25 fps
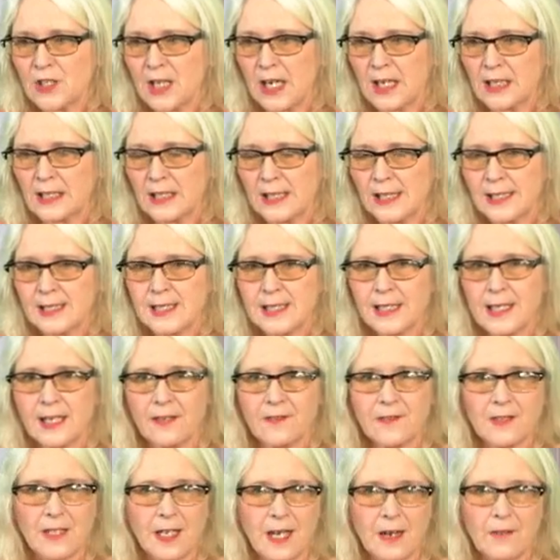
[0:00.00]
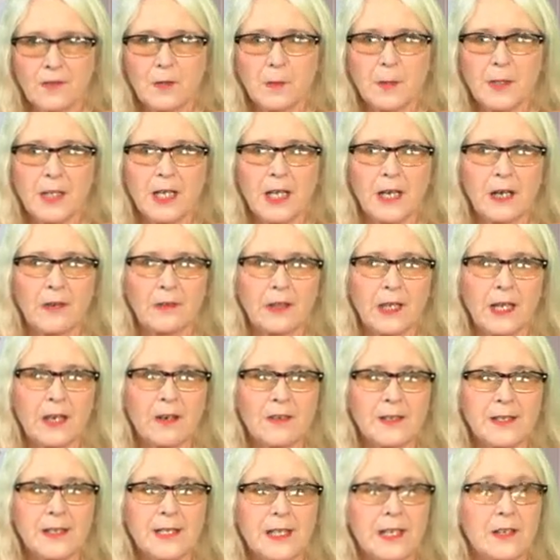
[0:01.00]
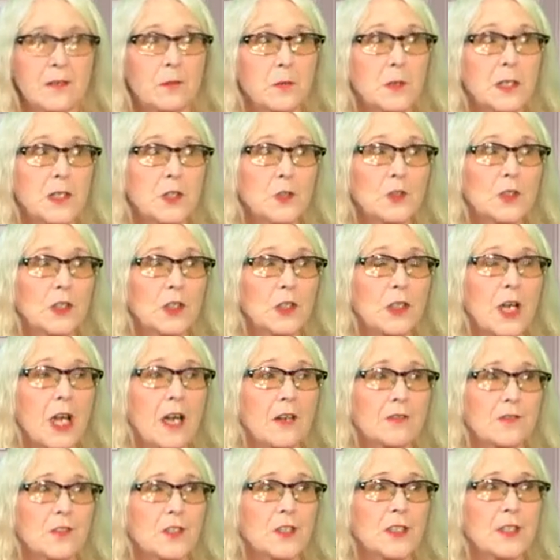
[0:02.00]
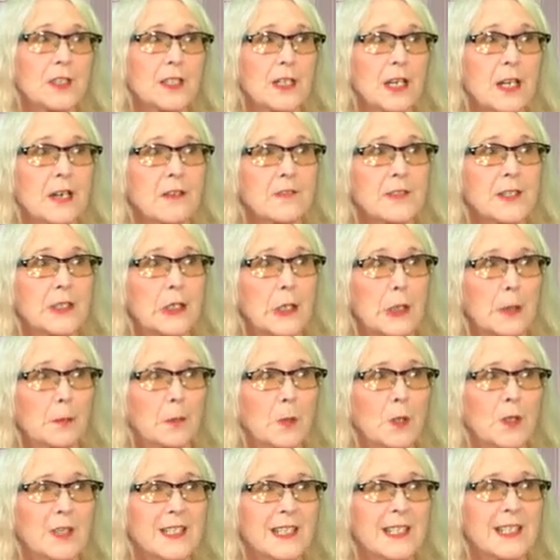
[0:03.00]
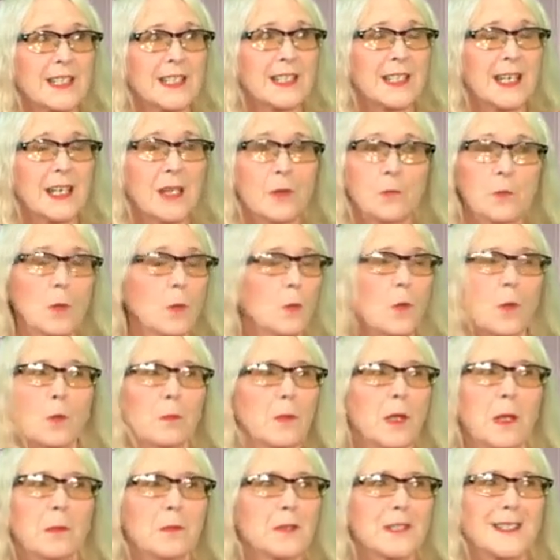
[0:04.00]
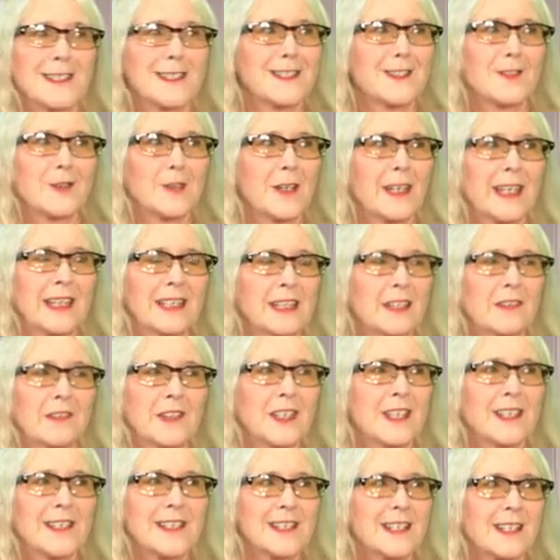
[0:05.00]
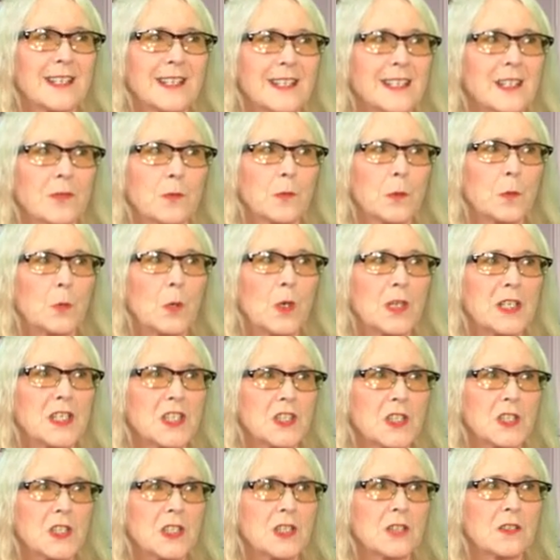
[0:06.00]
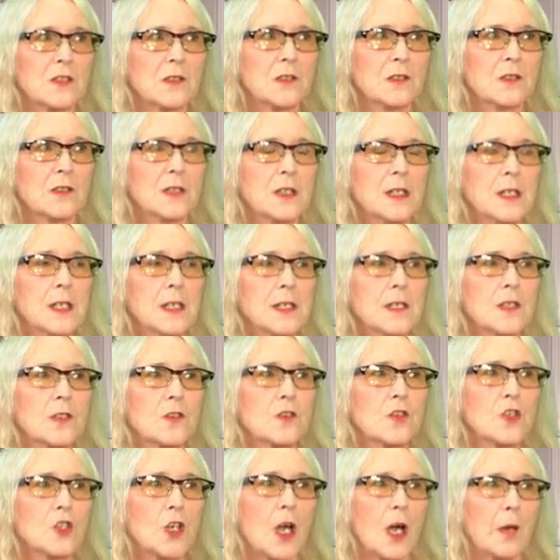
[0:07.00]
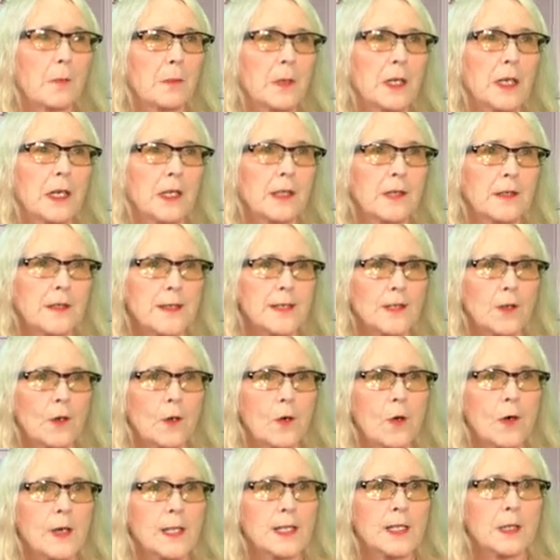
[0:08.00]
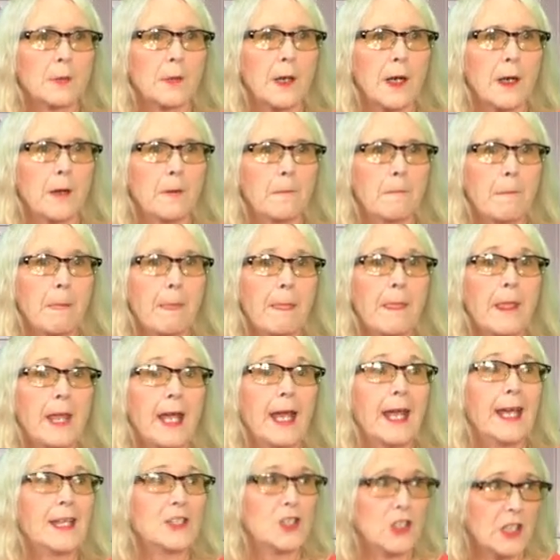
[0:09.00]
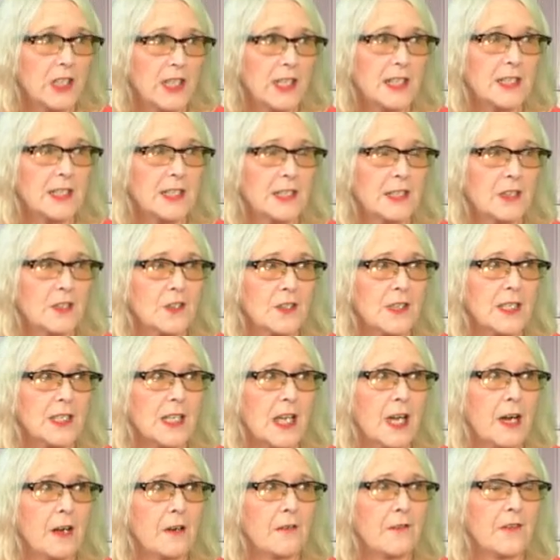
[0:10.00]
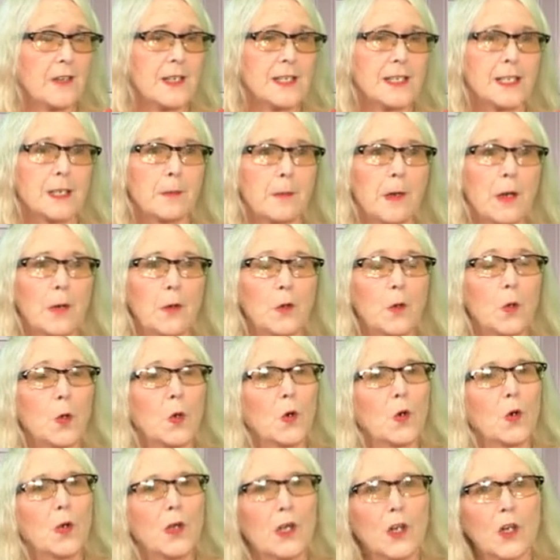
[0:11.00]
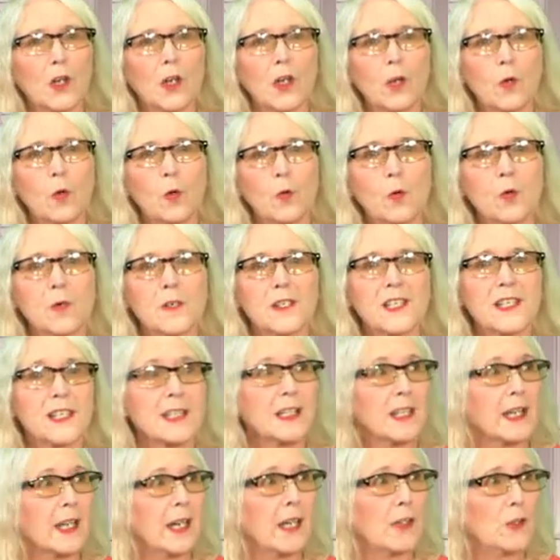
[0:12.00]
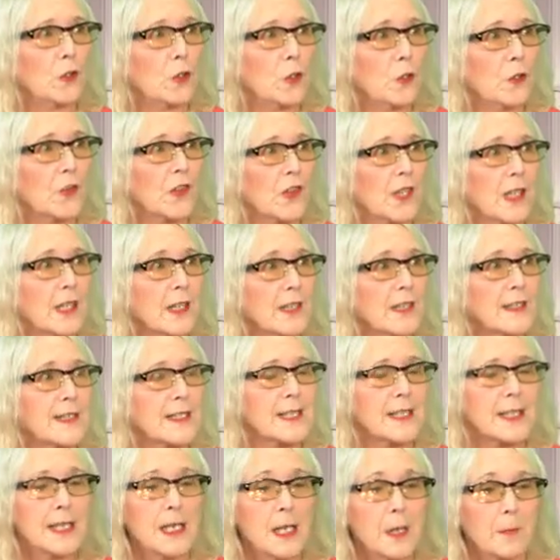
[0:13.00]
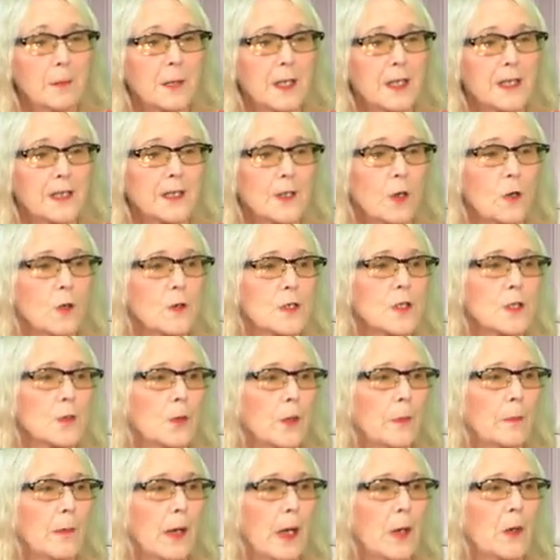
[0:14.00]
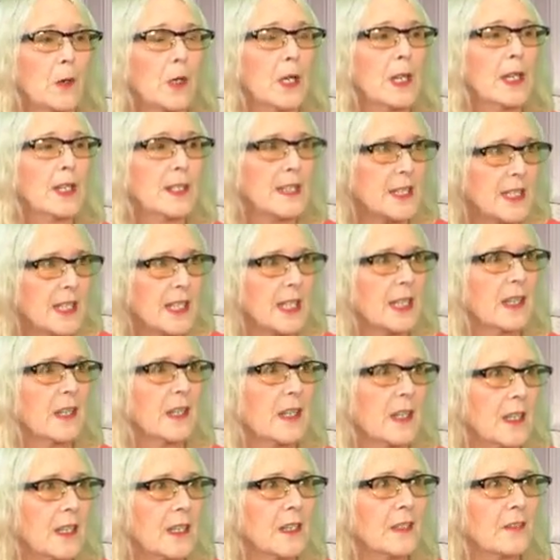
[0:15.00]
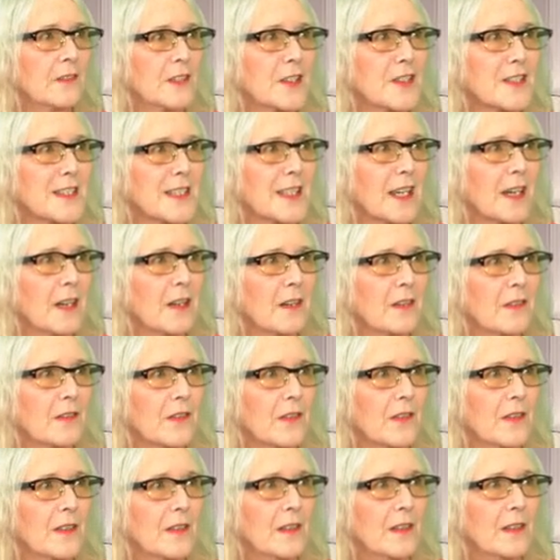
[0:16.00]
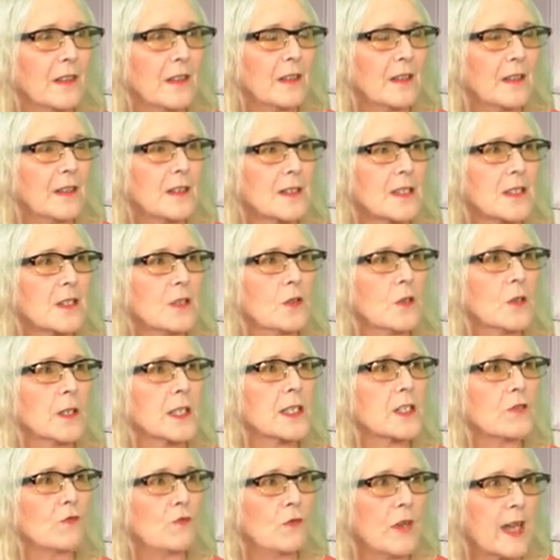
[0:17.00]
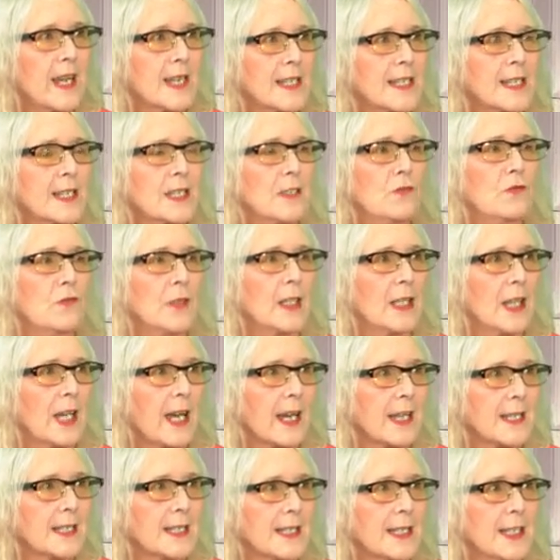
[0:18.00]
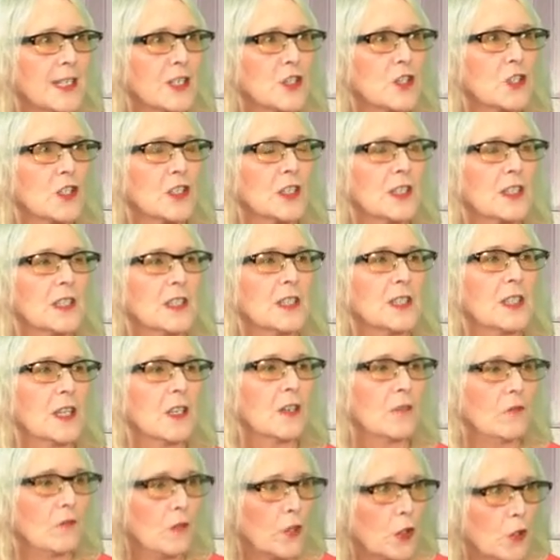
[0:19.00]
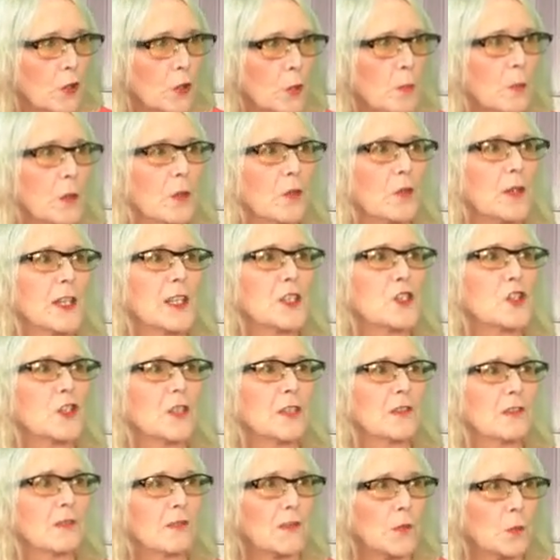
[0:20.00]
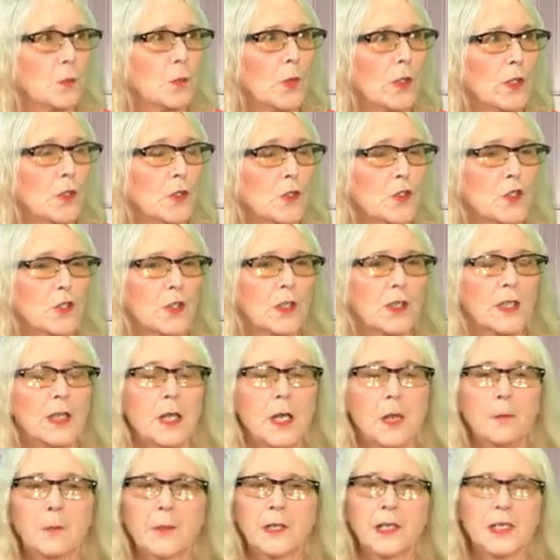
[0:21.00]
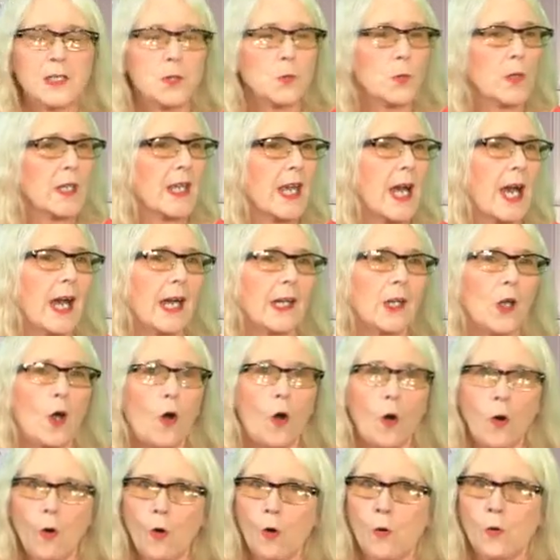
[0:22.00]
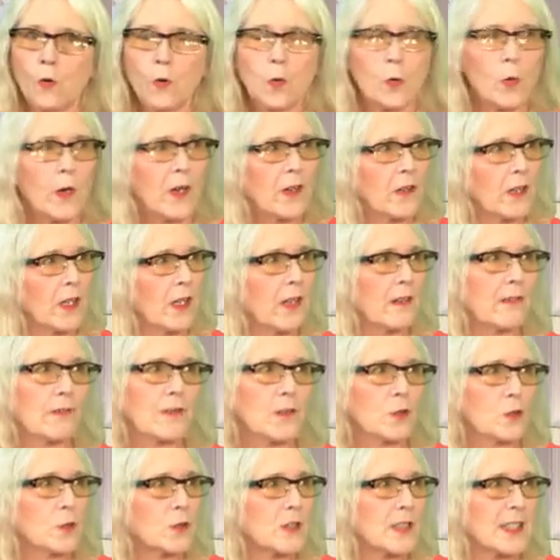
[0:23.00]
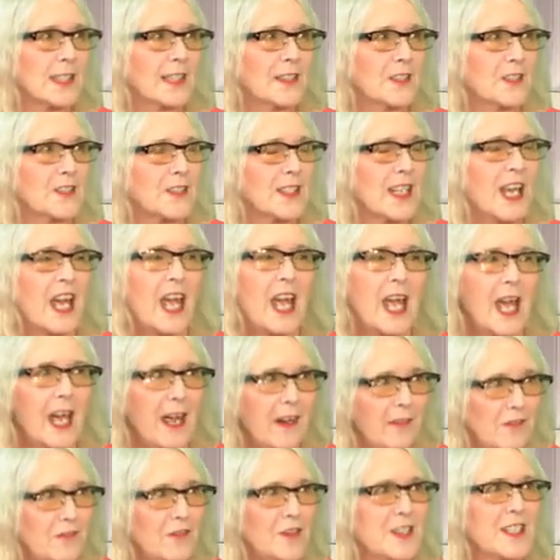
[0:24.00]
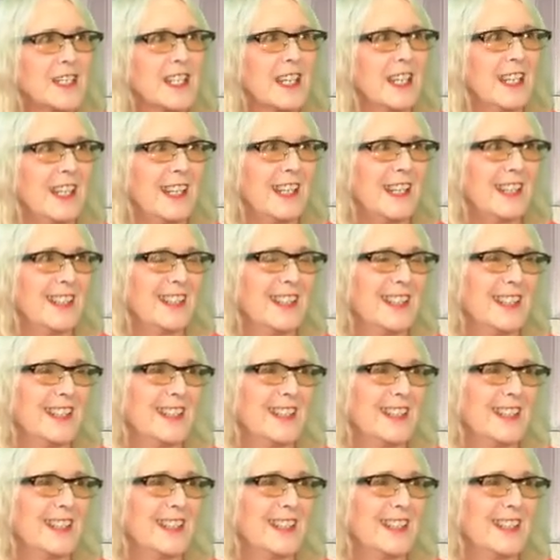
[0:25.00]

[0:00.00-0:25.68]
that I'd like to give to everybody out there, is that if we don't look after ourselves and our bodies, we won't be able to do any of these things that we want to do. So sharpening the saw is about educating yourself. It's about going on a course to learn new things, but it's also about taking care of yourself. So it's rest and relaxation, recuperation from what you're doing, because we can't all go out there full tilt every day